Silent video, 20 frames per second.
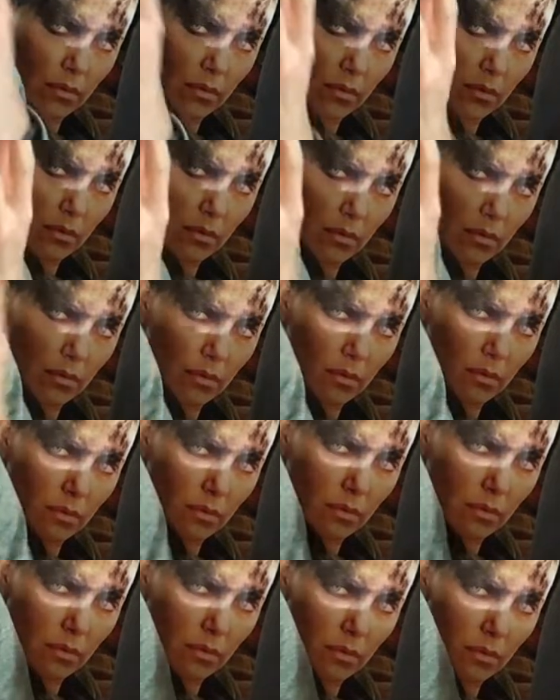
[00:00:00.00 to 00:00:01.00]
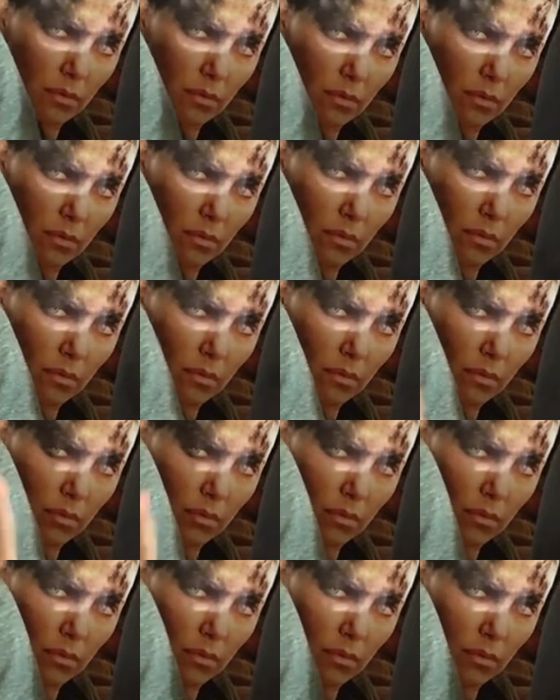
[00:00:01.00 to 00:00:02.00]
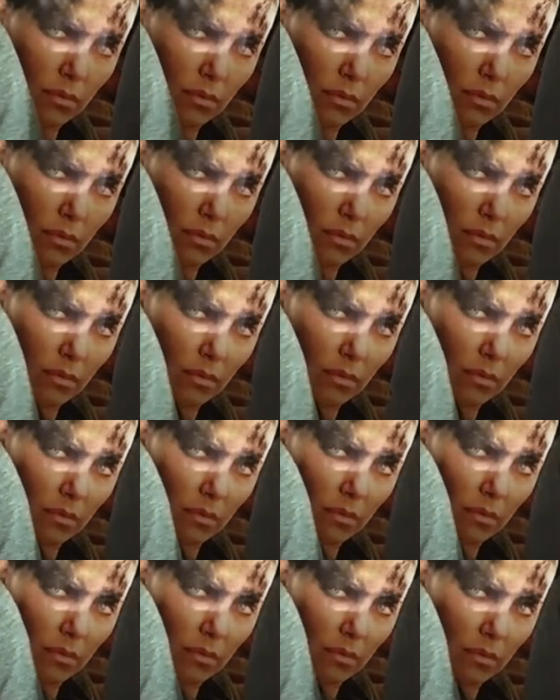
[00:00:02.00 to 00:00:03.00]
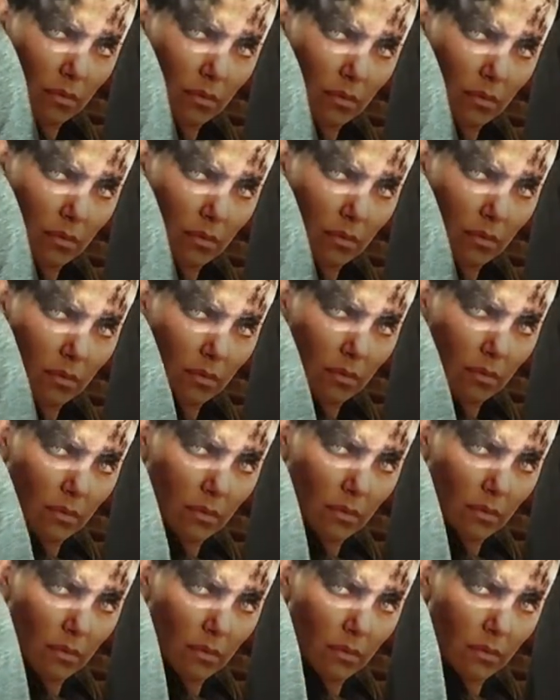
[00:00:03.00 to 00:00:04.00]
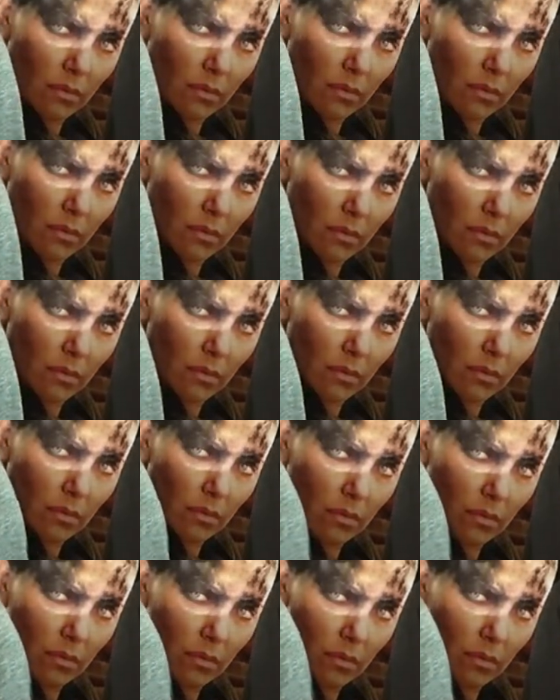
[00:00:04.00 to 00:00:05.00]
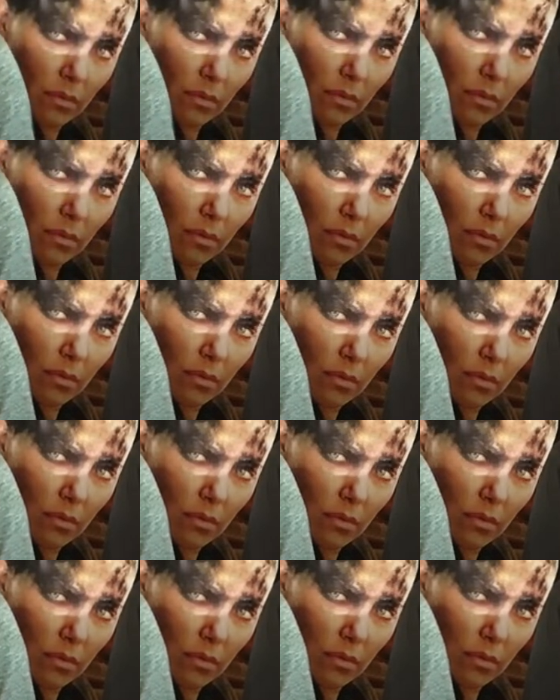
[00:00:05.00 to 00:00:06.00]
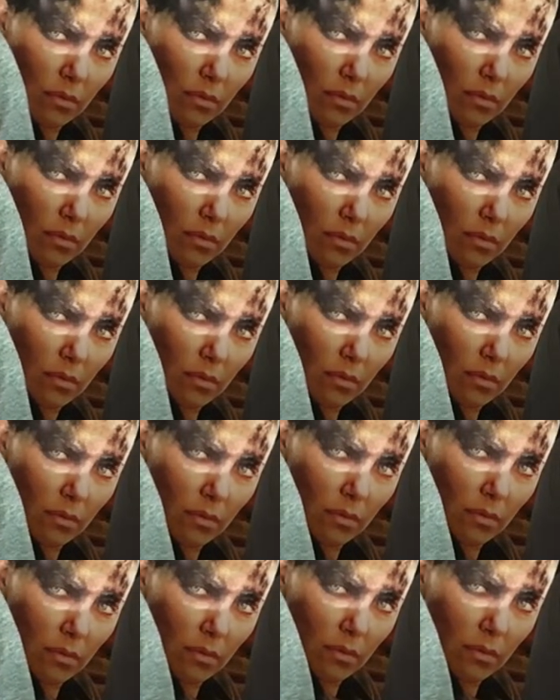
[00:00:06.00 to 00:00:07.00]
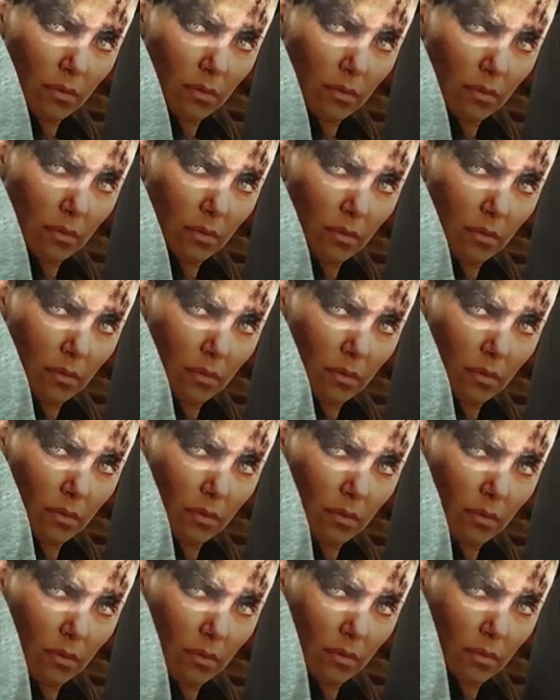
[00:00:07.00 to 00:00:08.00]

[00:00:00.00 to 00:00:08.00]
No words are spoken by the person on screen.